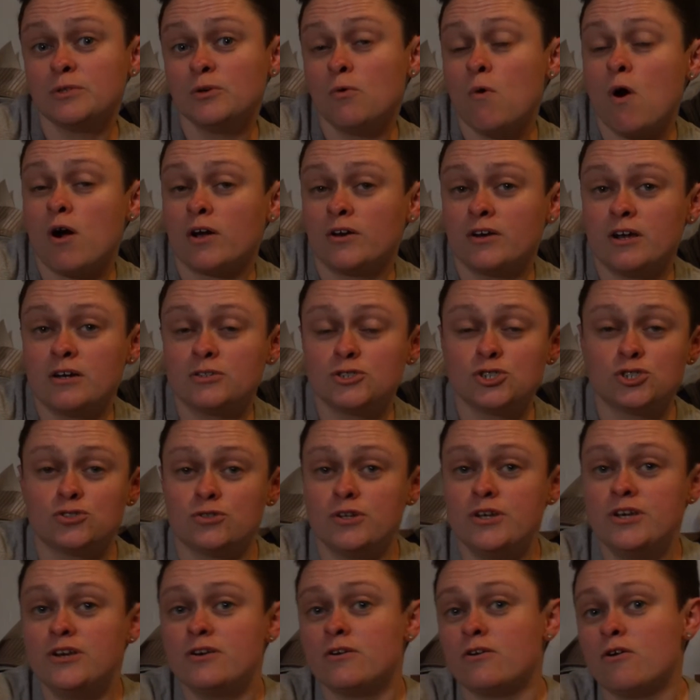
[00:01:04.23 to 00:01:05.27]
walking down the
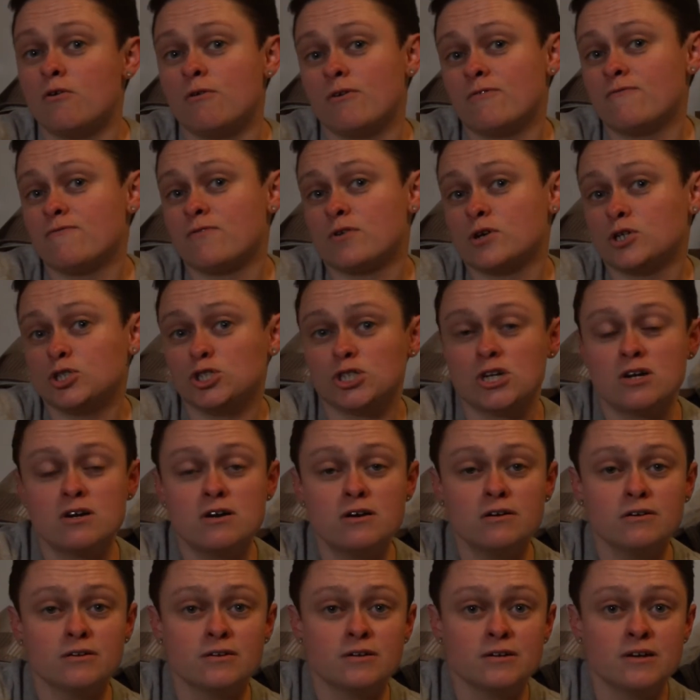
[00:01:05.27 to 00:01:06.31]
street or going for a
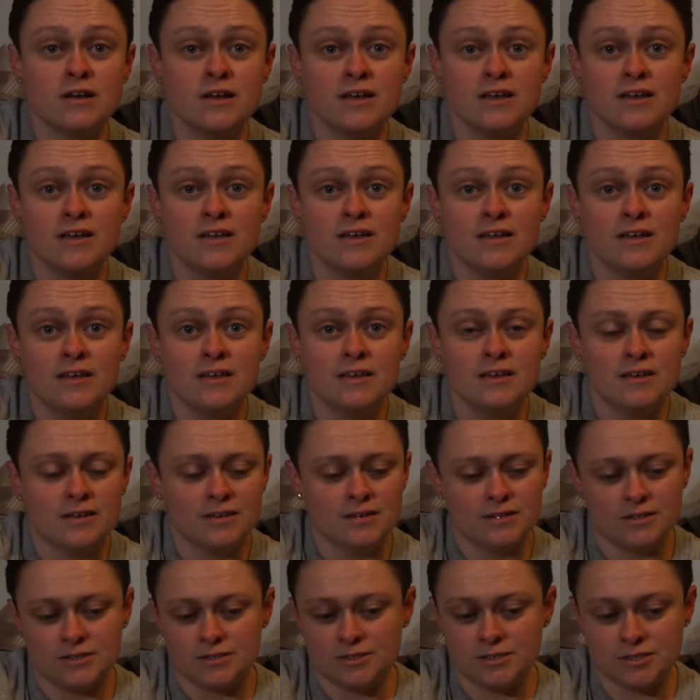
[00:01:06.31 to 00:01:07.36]
jog or
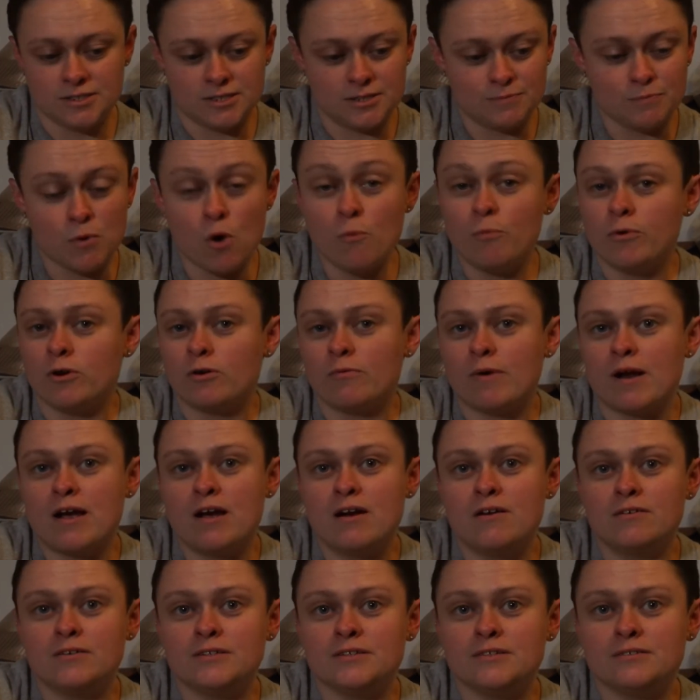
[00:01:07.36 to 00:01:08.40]
just moping
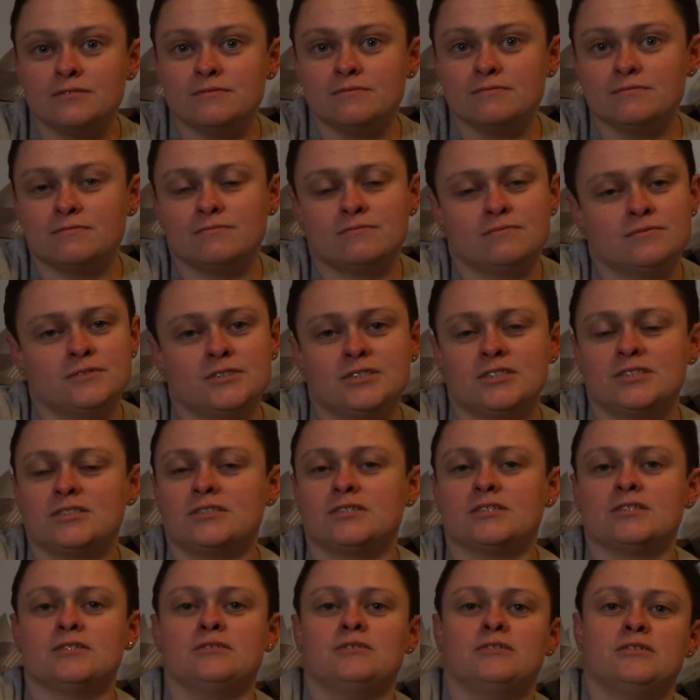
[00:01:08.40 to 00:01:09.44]
around, and she's
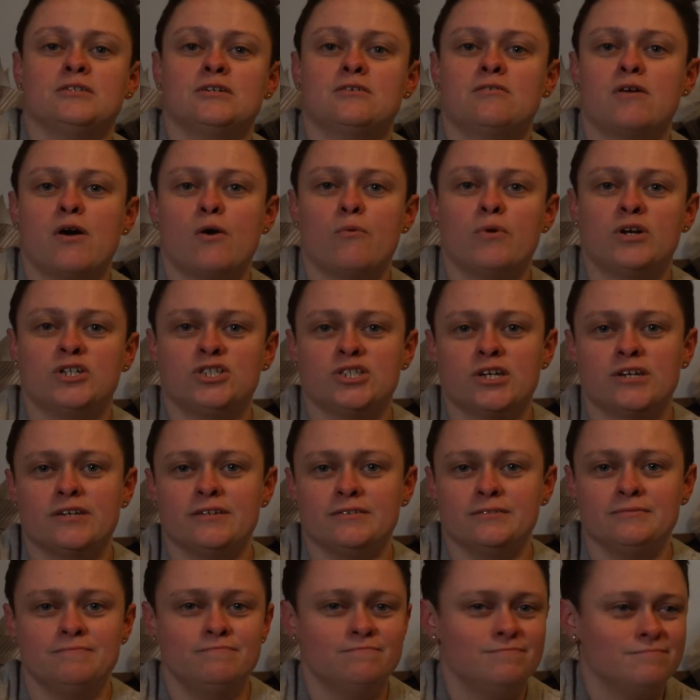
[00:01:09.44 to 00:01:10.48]
like, I wish I
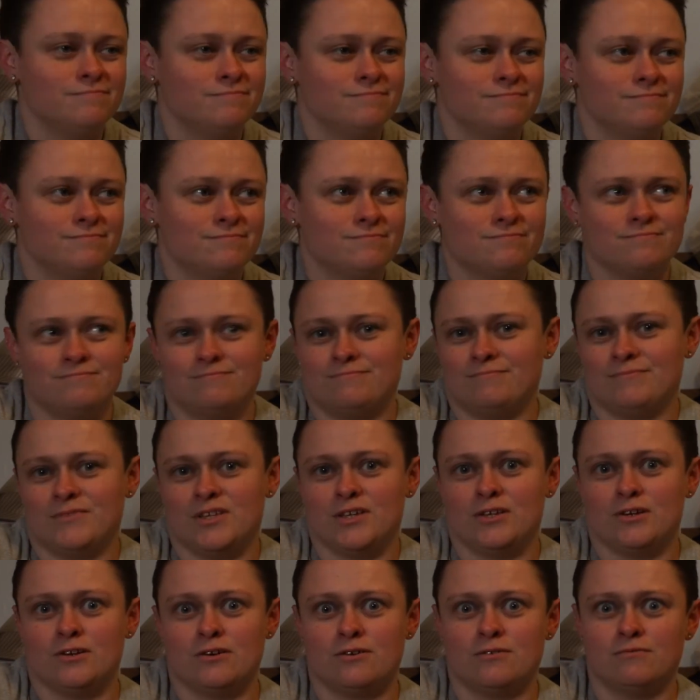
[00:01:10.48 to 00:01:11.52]
could,
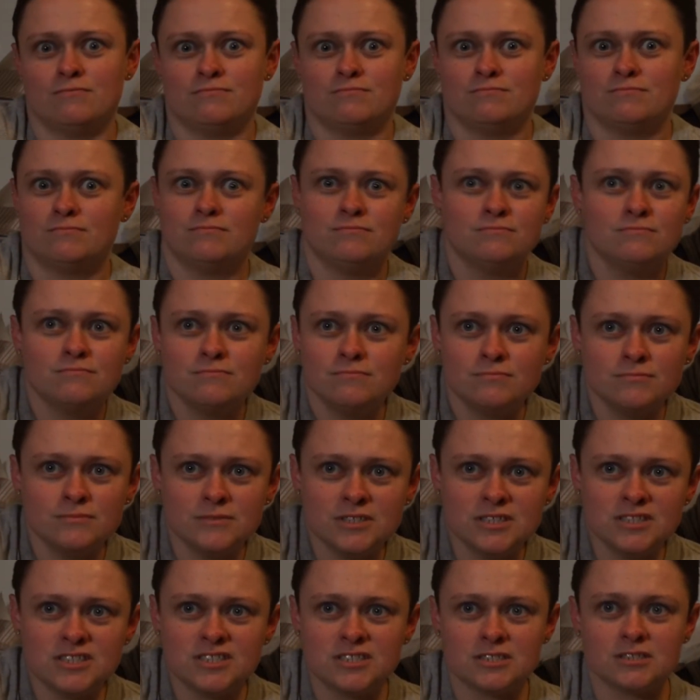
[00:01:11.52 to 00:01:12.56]
you know,
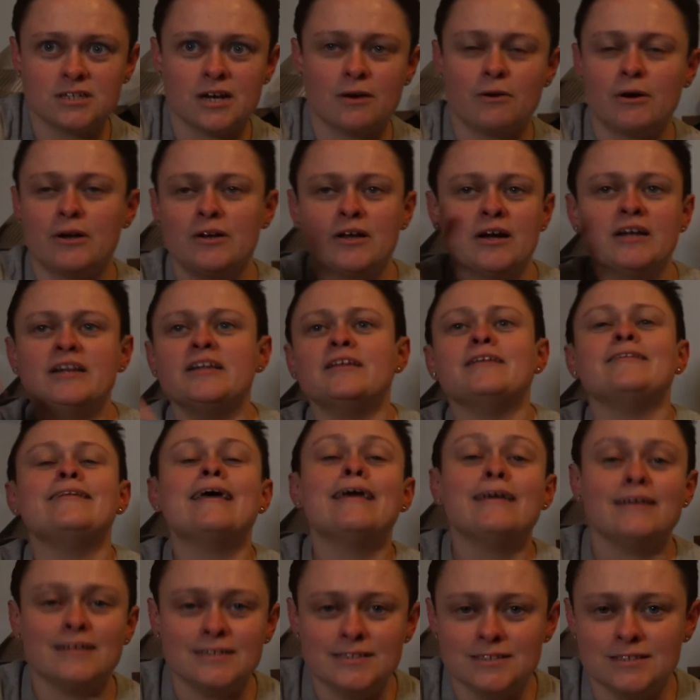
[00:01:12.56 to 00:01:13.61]
I need a
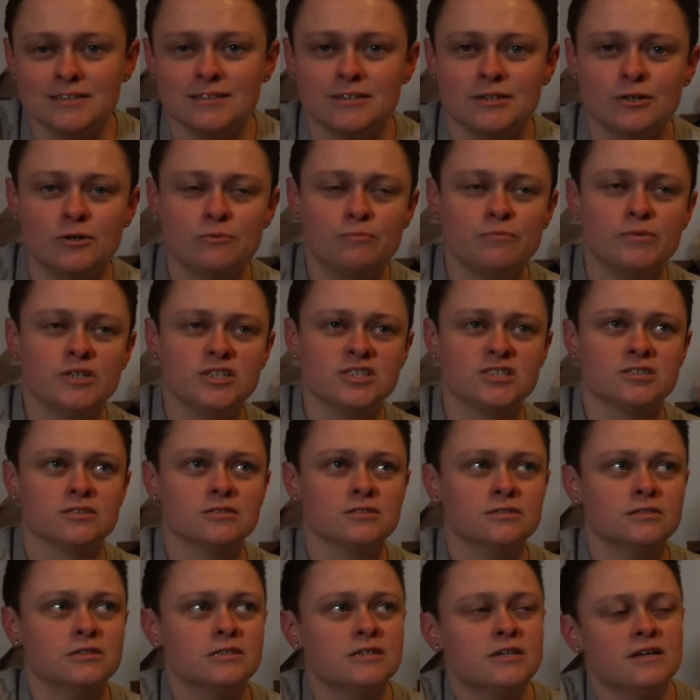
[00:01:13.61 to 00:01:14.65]
date,
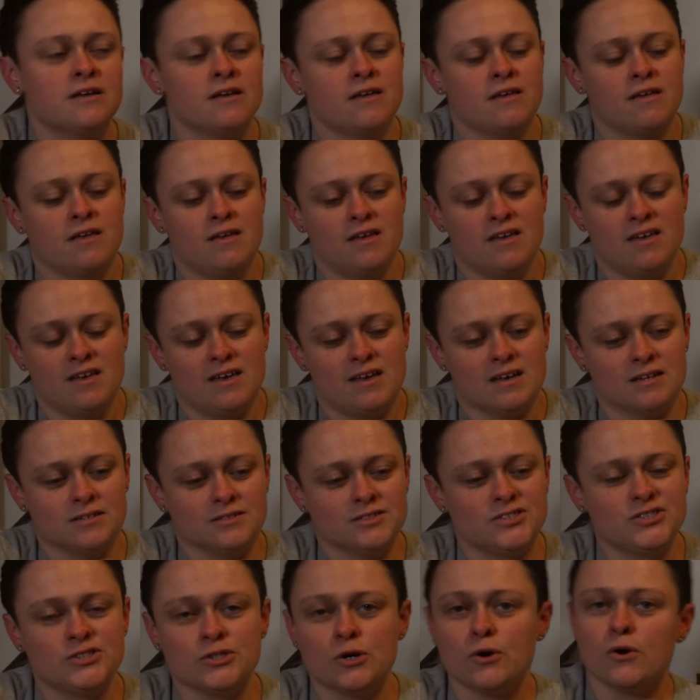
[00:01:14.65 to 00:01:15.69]
basically. And
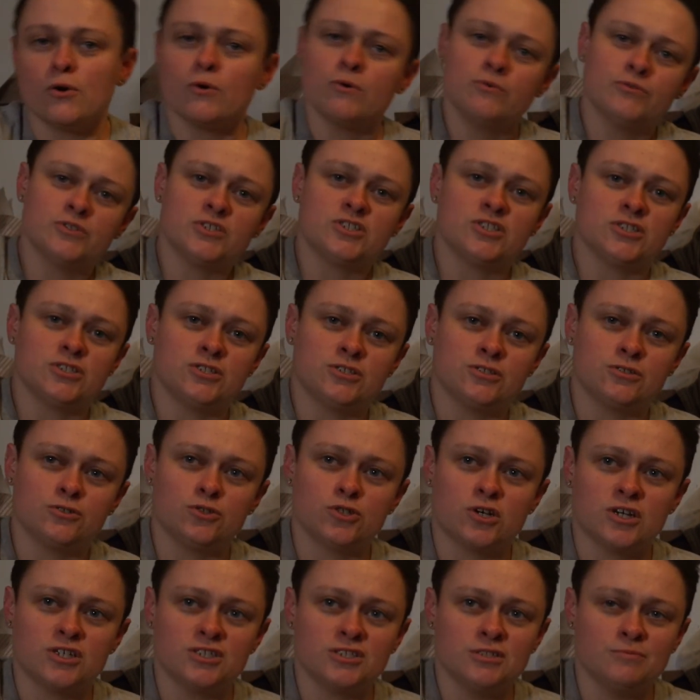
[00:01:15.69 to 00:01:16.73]
so the sister
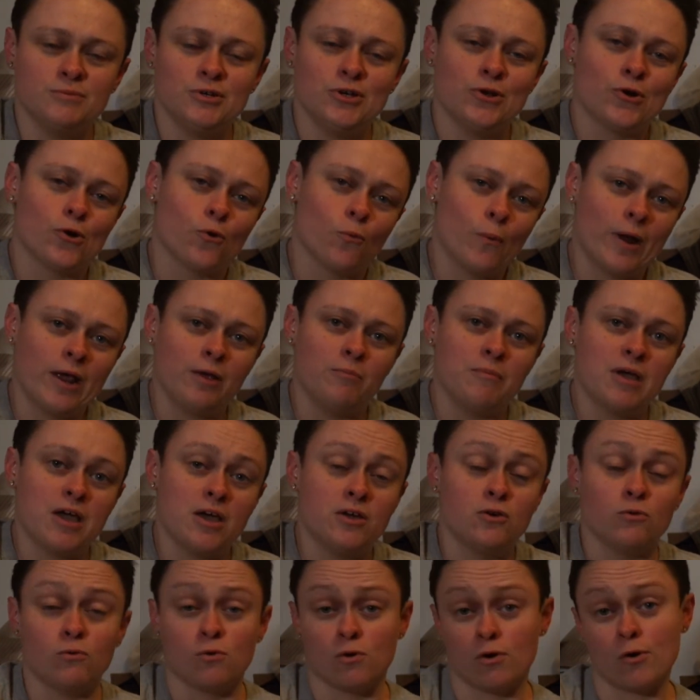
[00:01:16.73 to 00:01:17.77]
tries to be her
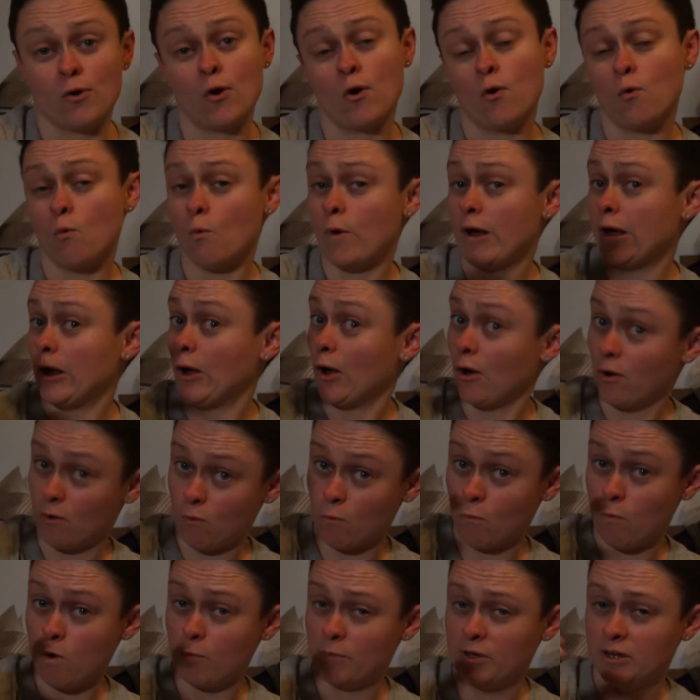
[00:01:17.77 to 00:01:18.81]
wingman or wing
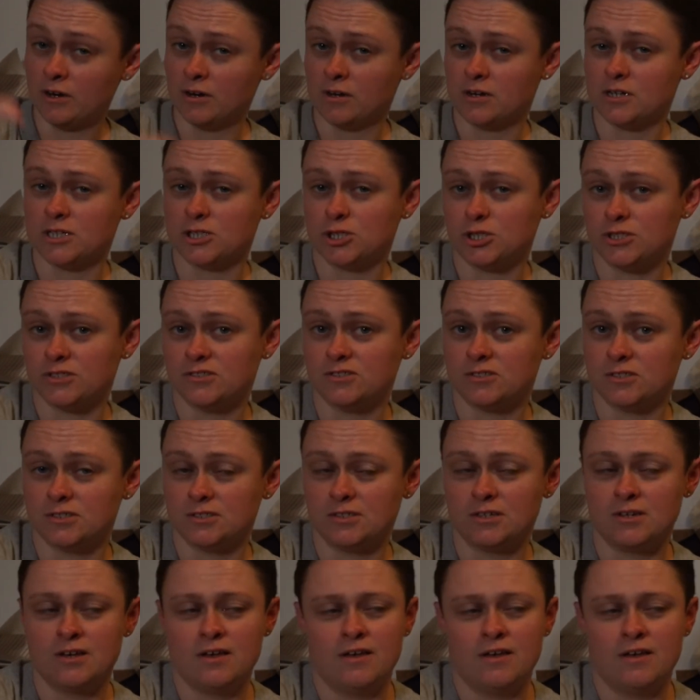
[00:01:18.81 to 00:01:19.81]
woman, I should say.